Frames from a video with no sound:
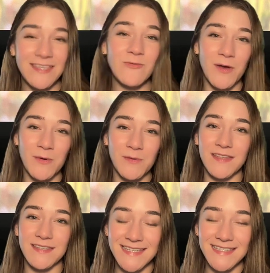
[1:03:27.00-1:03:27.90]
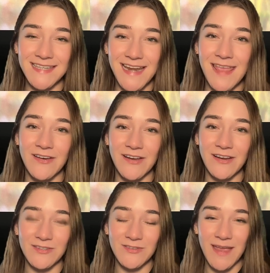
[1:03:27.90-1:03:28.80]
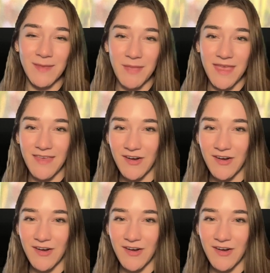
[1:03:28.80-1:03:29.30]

so that we will be talking about it next season.